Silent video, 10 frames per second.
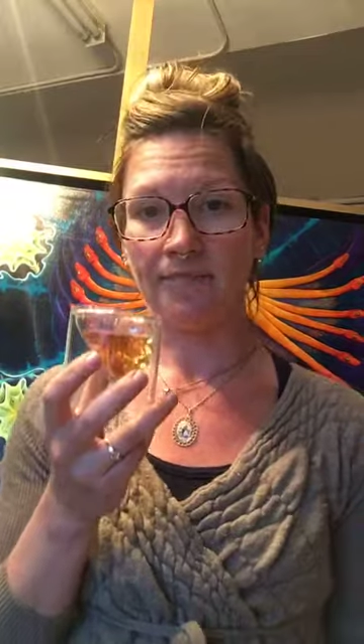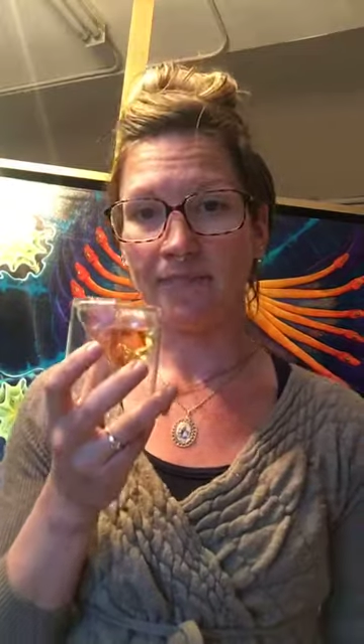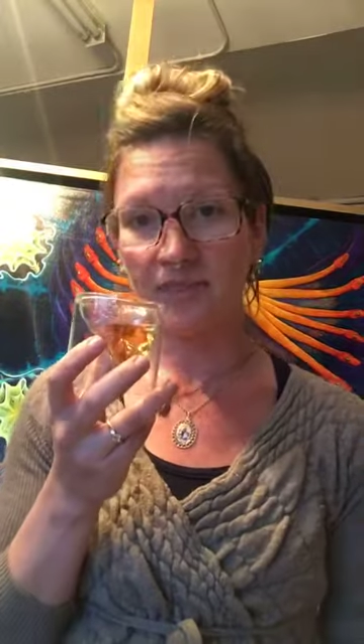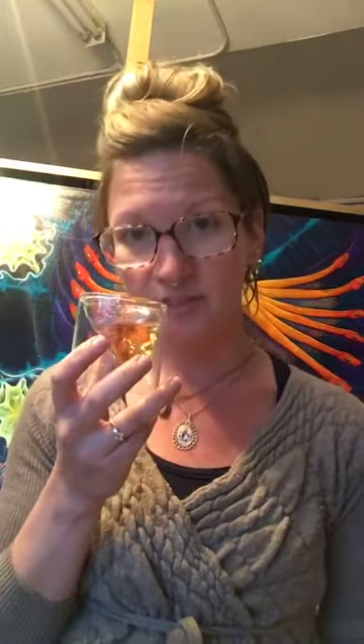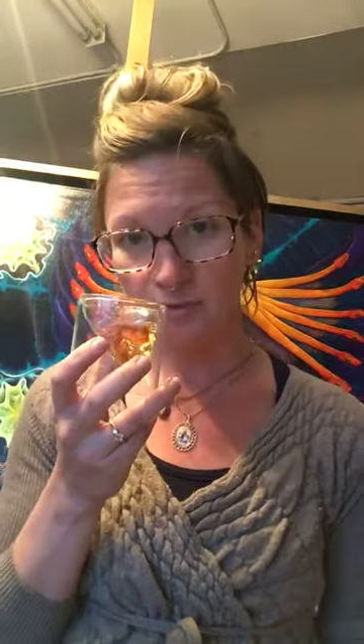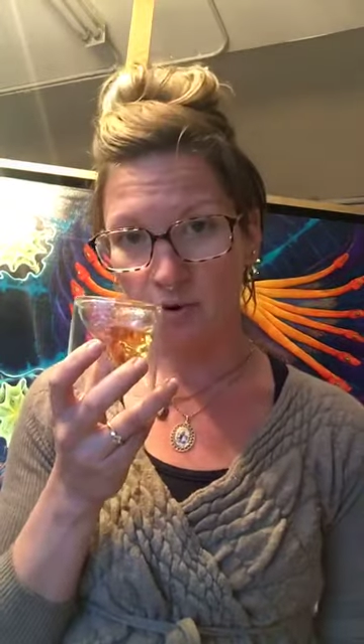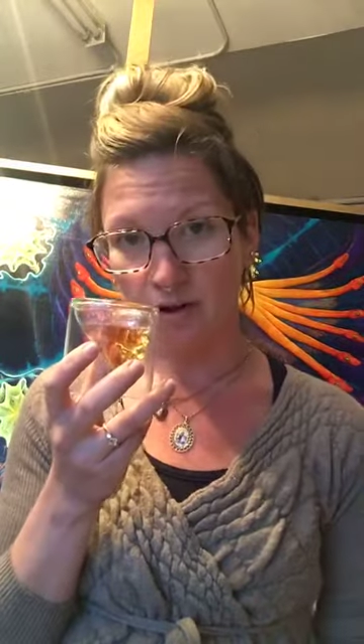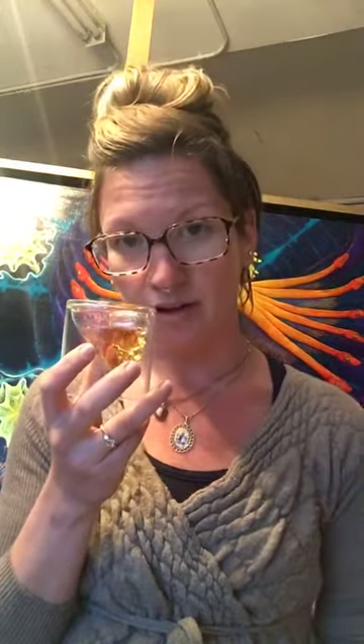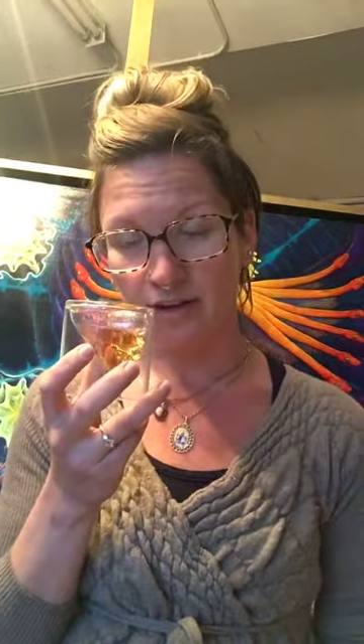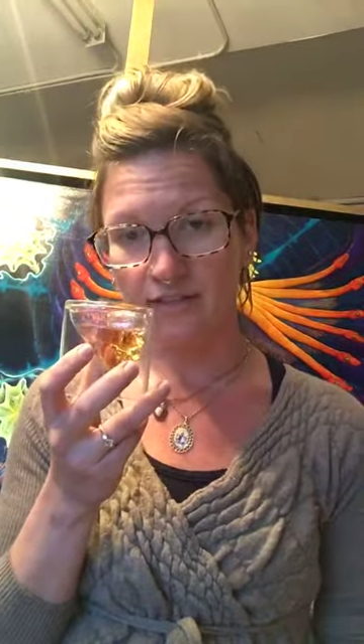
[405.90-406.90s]
This
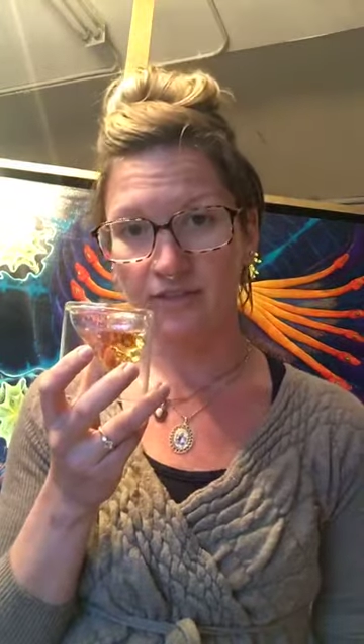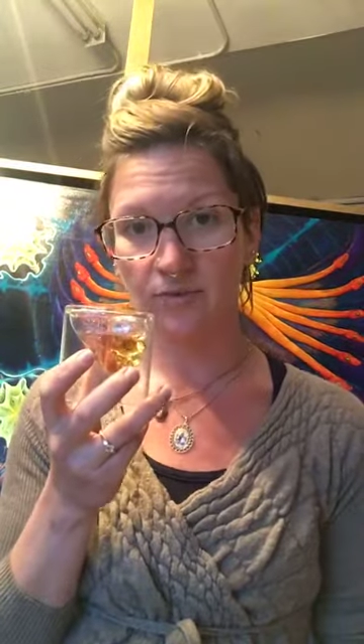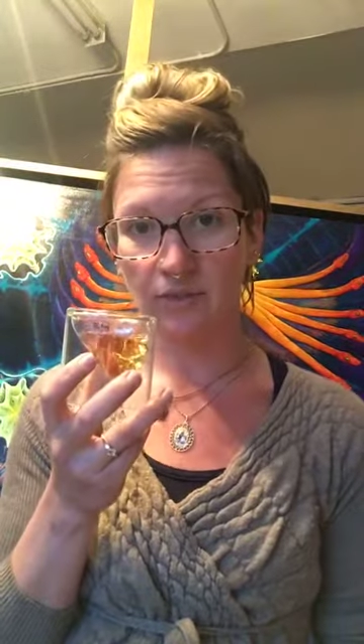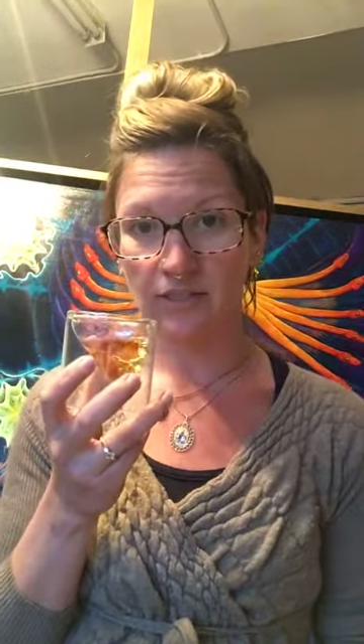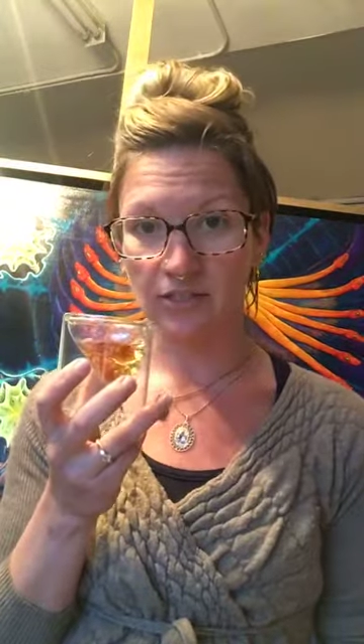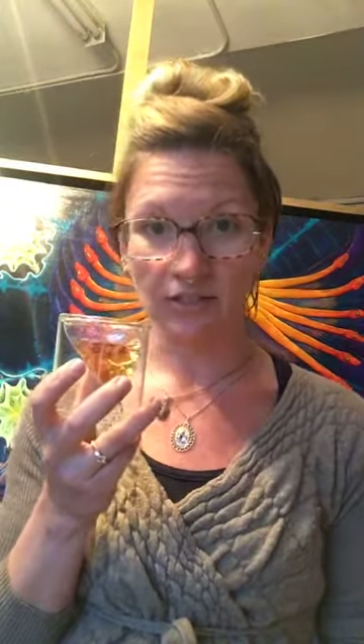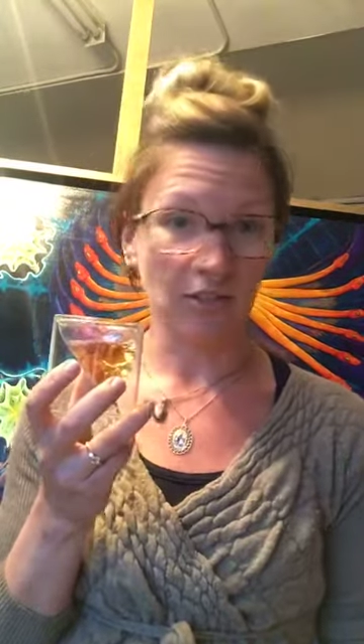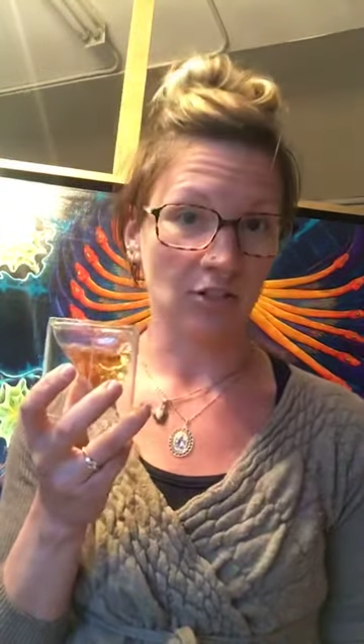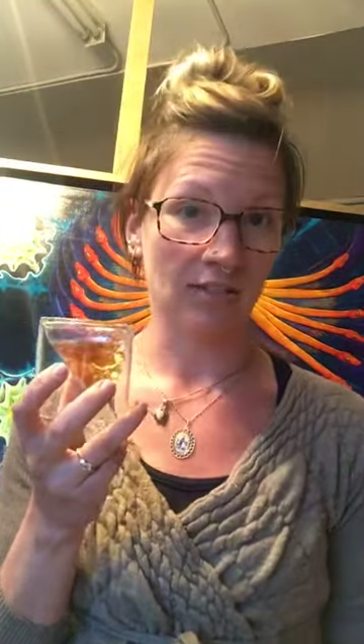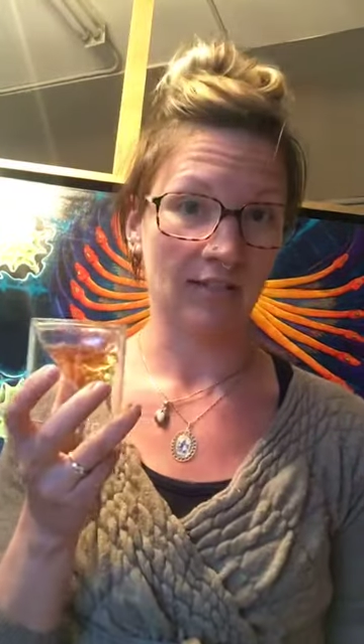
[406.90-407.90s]
one is really
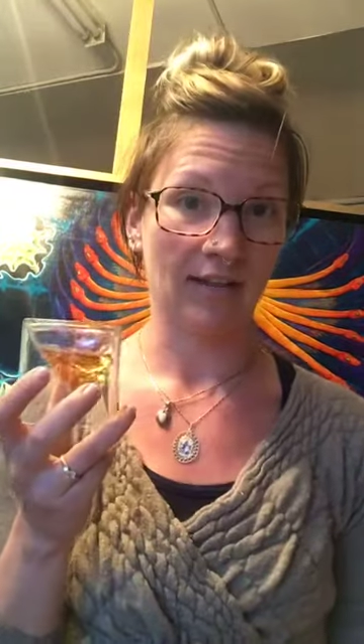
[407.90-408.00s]
delicious.